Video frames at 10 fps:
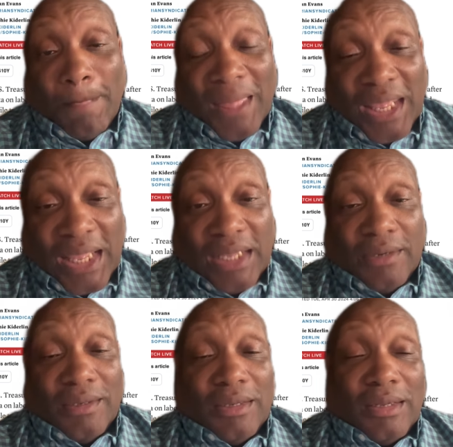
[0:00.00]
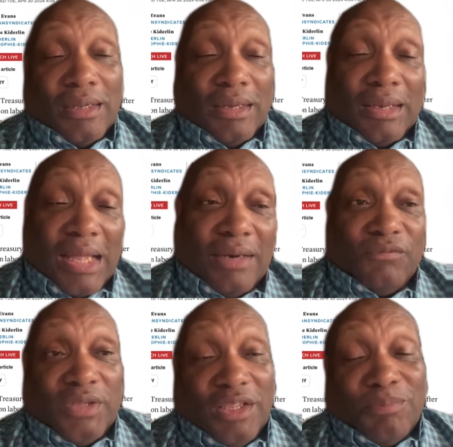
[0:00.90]
And a lot
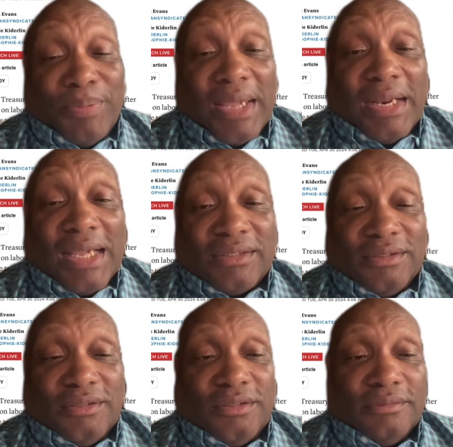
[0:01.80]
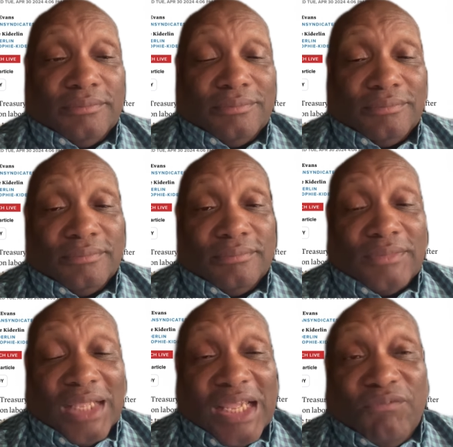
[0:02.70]
of these bad actors,
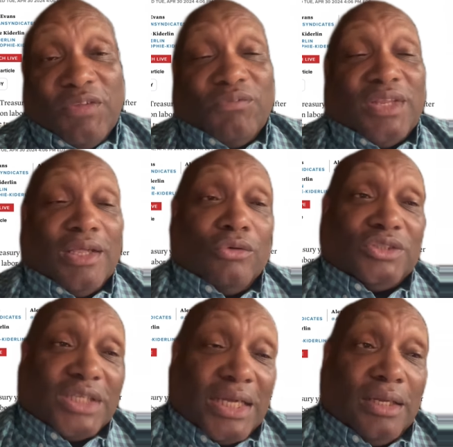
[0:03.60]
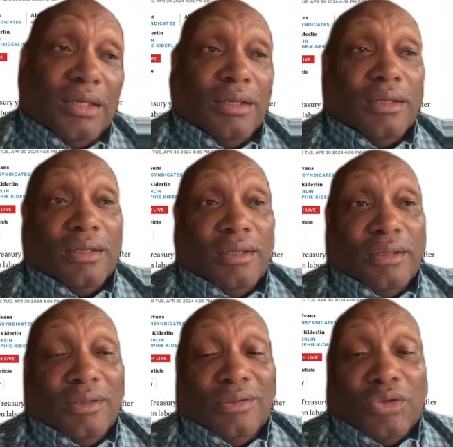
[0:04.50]
even if DOJ
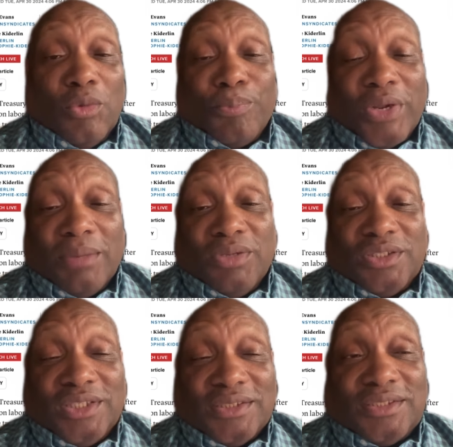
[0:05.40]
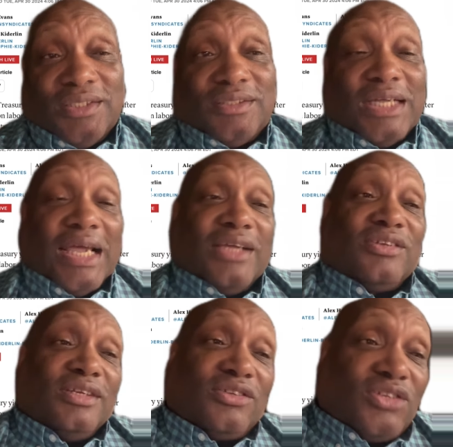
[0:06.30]
don't bring them to justice, the
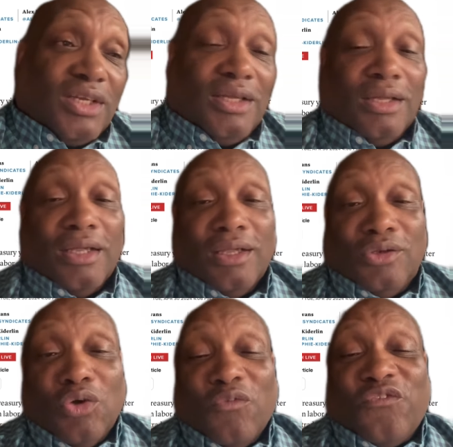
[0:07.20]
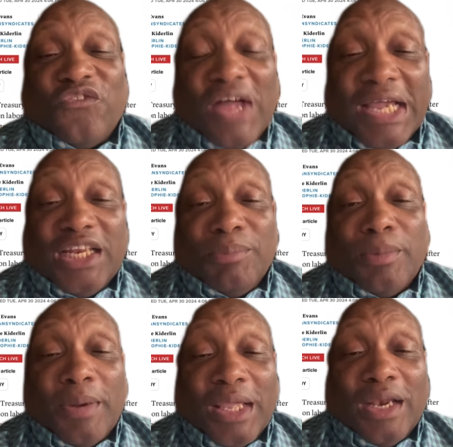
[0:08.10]
SEC don't find
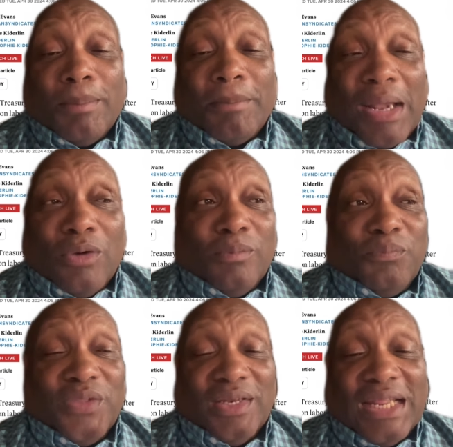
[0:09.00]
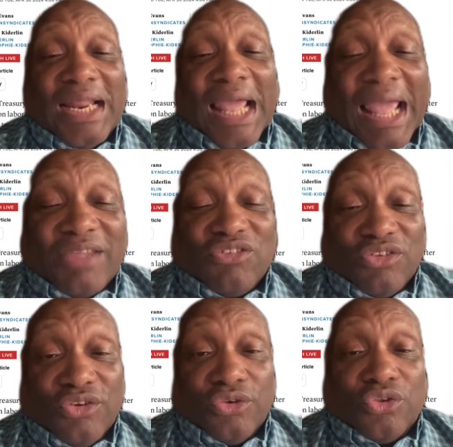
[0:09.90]
them an amount that acts as
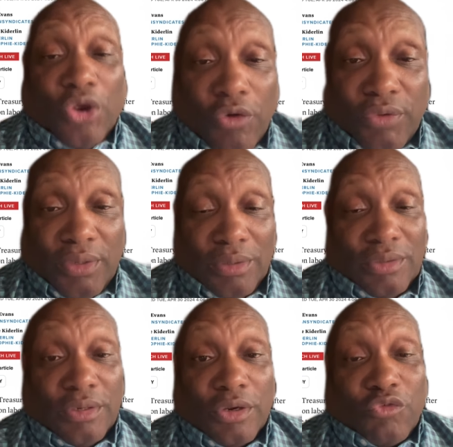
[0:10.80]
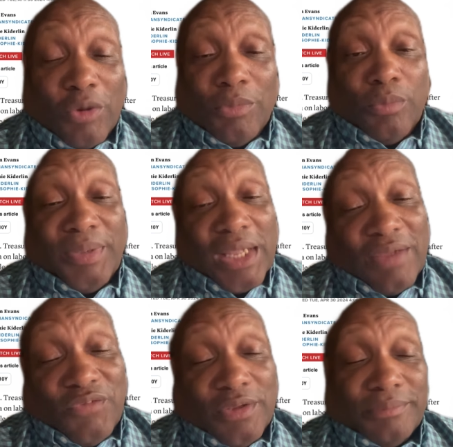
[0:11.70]
a deterrent to the criminal
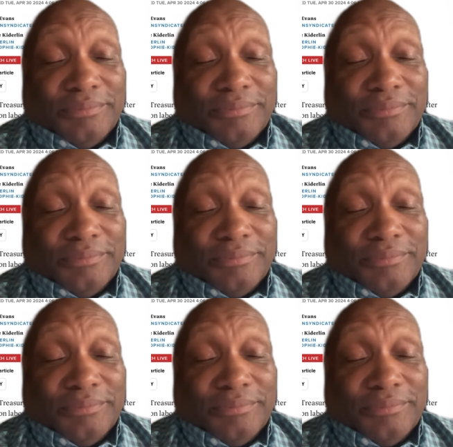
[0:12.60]
behavior,